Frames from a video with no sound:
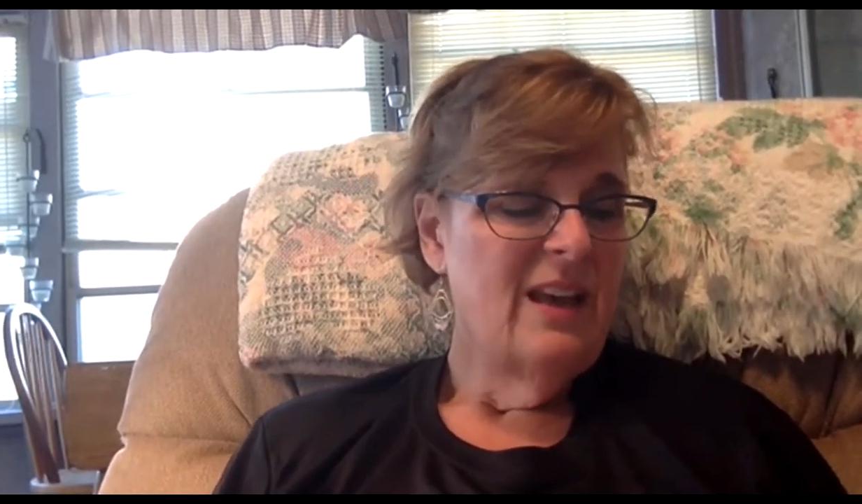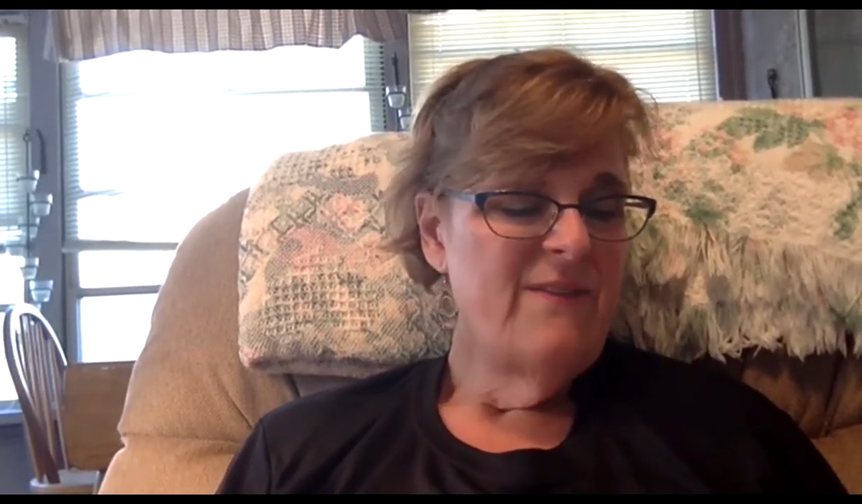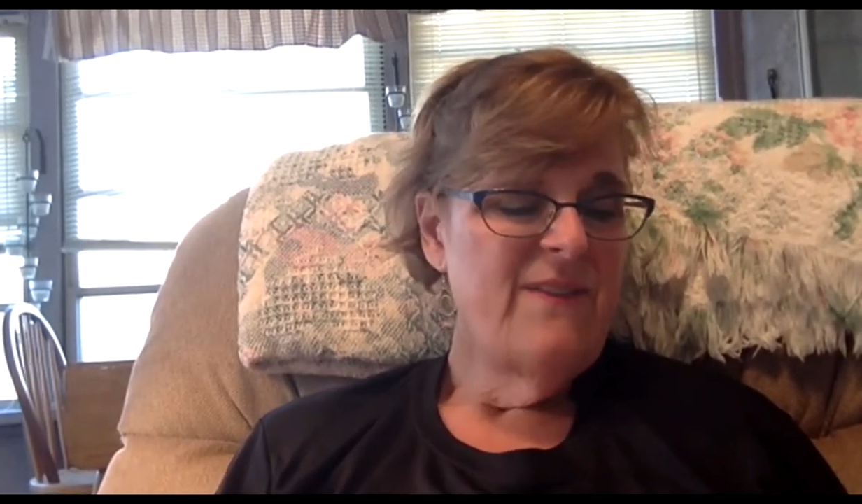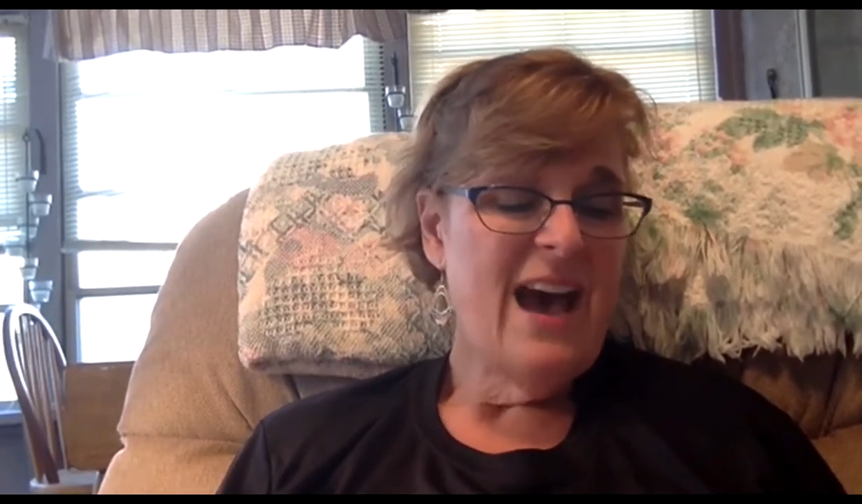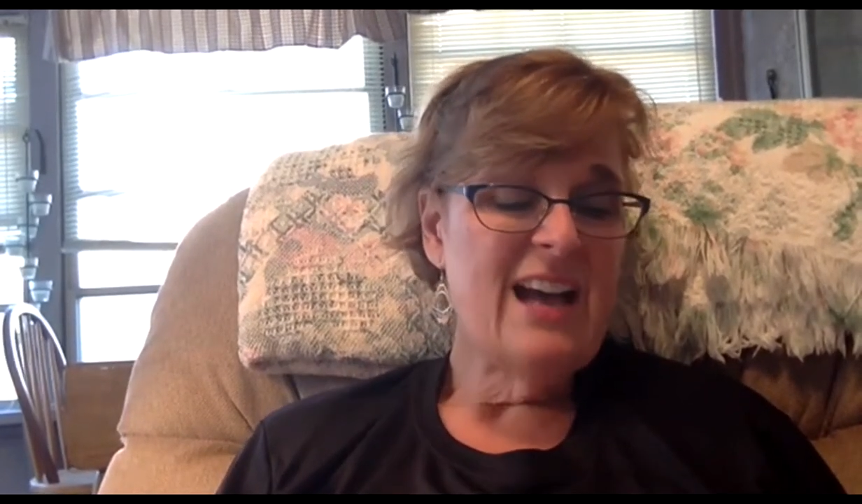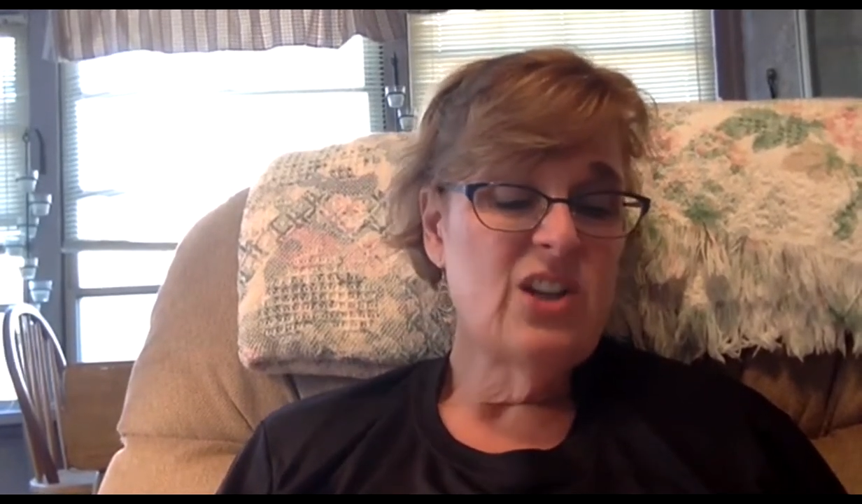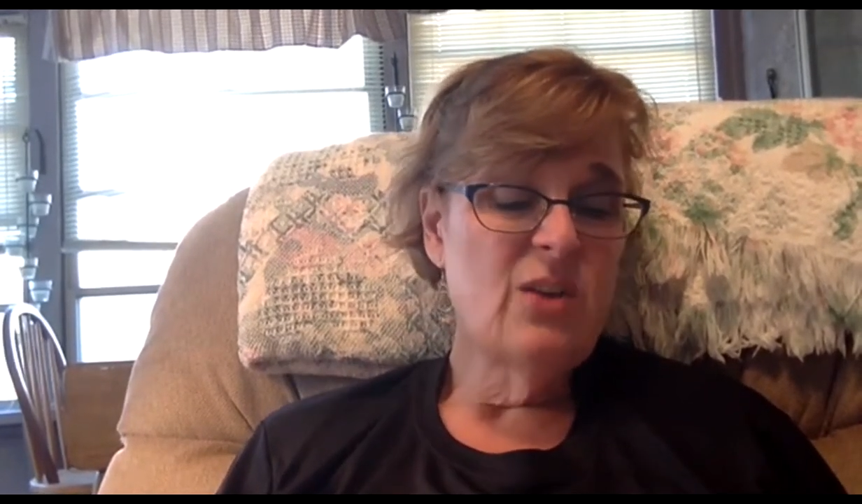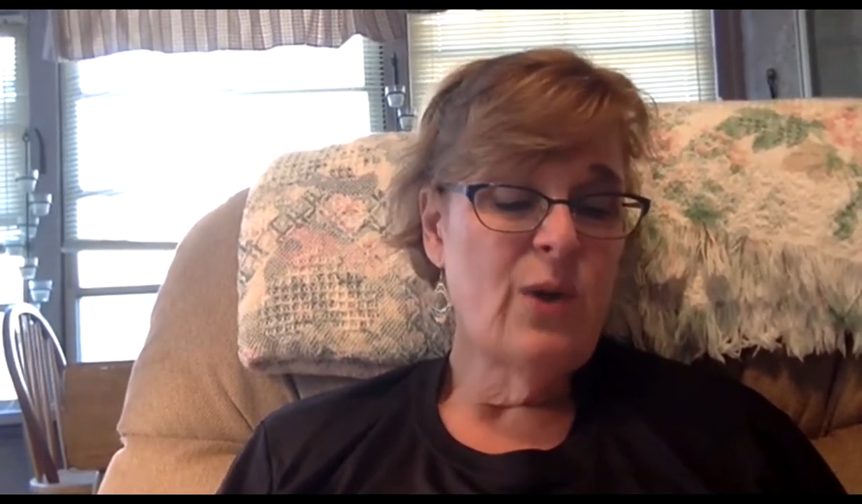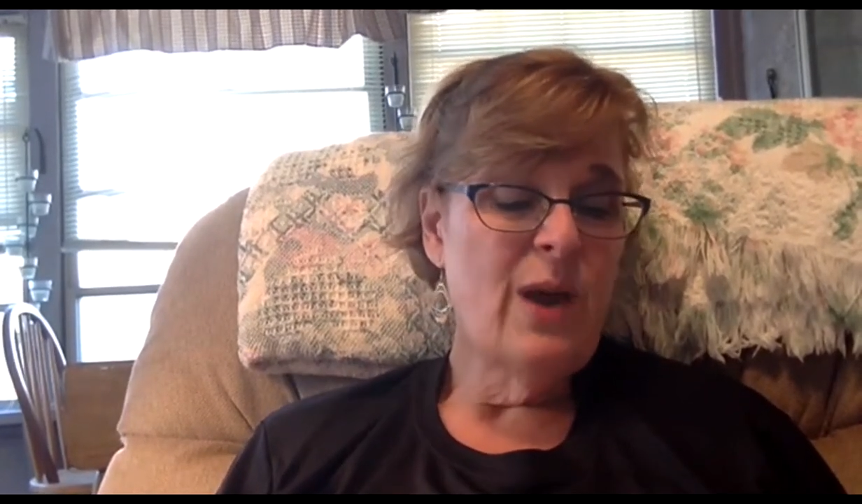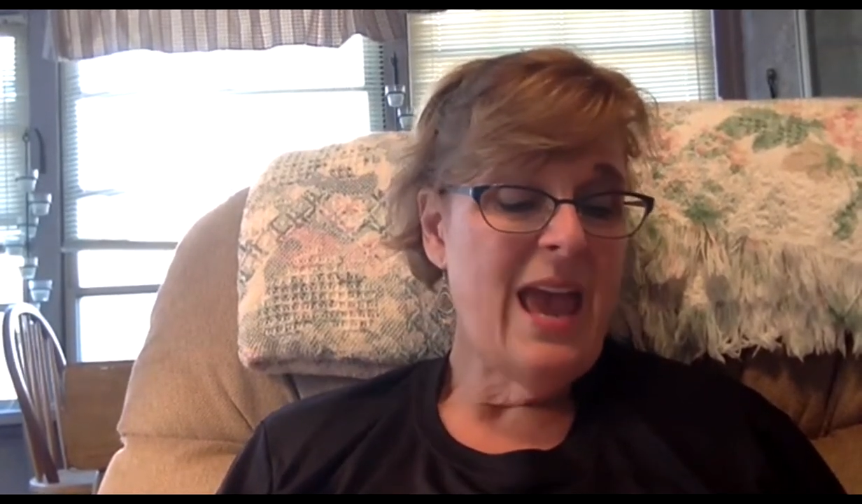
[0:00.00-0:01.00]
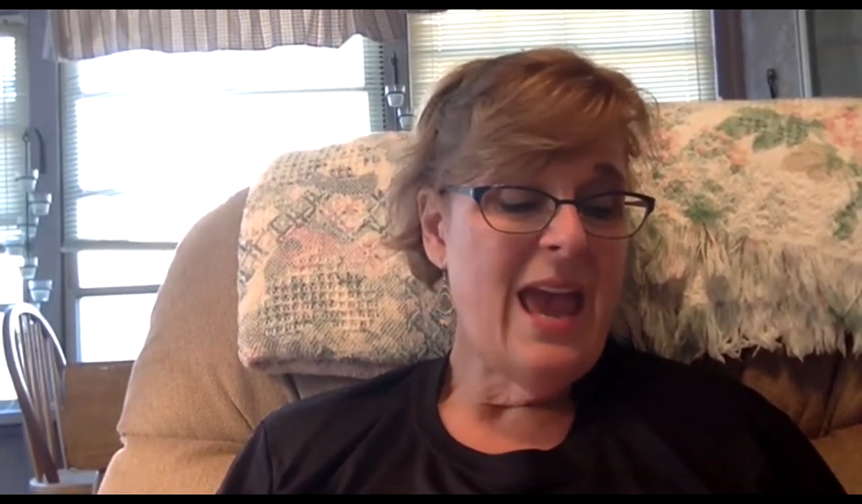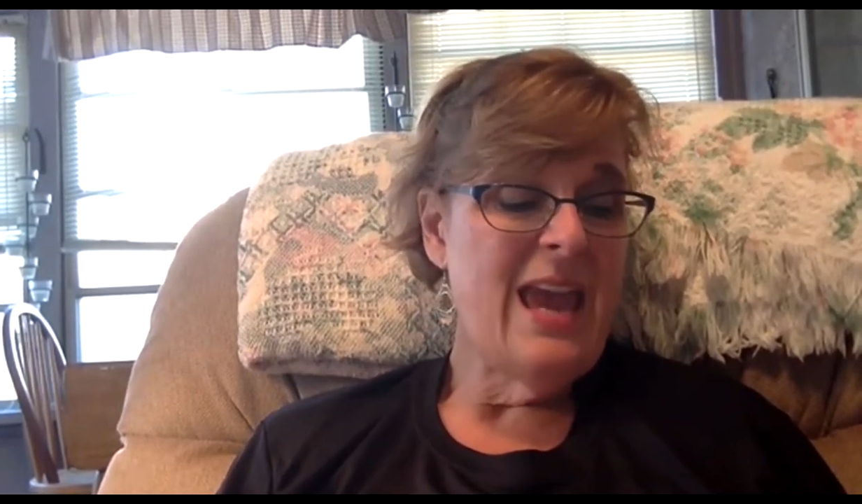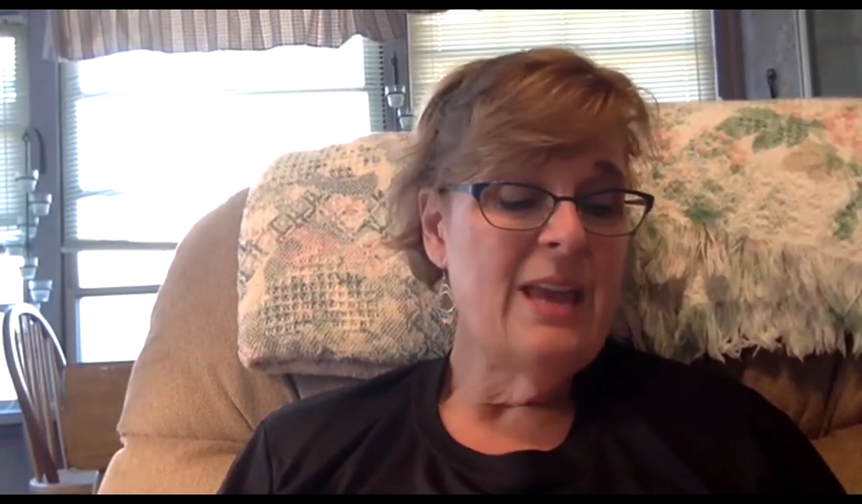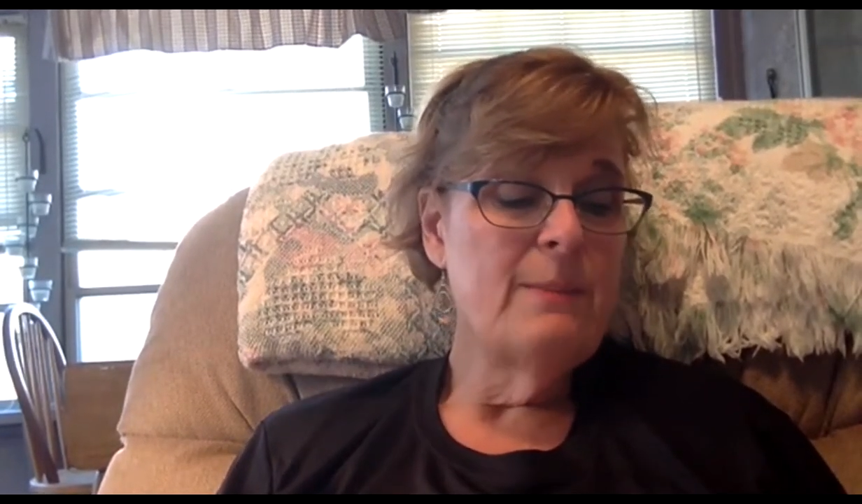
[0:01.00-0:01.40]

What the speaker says: In fact, over 8